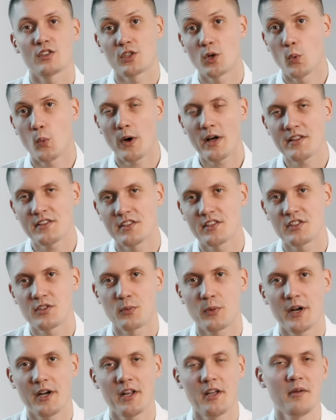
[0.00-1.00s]
So once it's
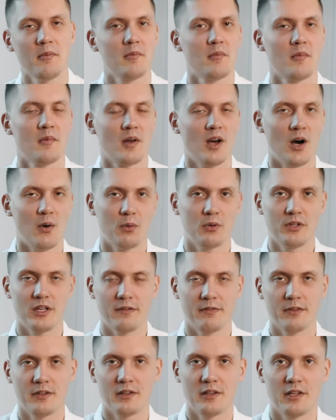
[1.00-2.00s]
ready, I would
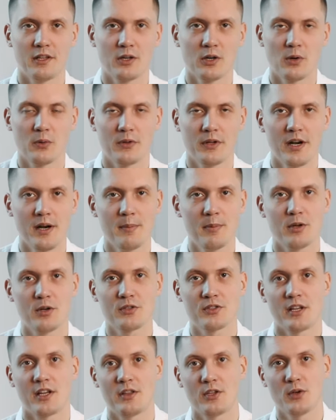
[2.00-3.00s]
definitely go there,
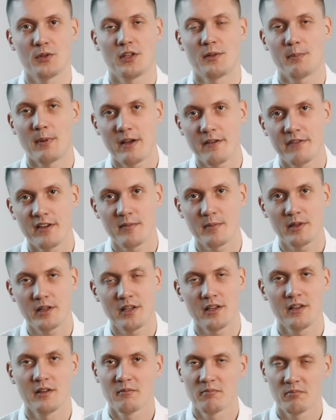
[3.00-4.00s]
because I know that my
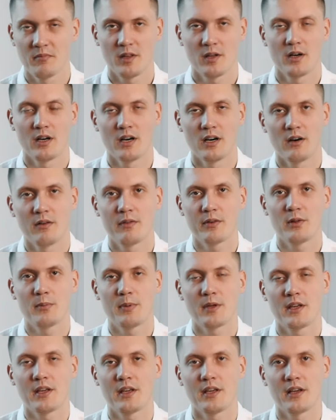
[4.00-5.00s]
family will
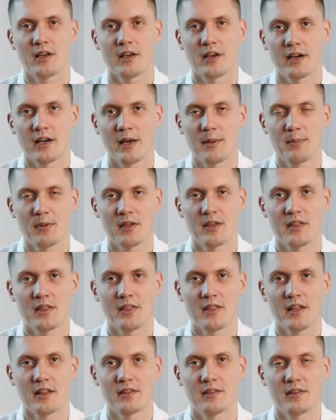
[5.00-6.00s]
be happy
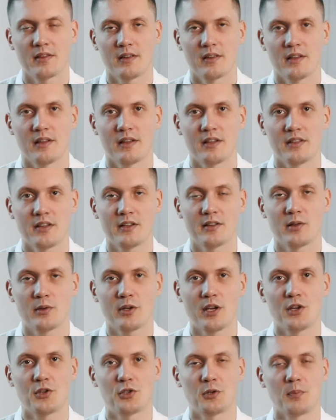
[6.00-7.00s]
in that
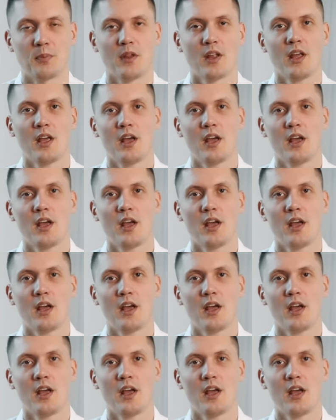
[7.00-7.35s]
location.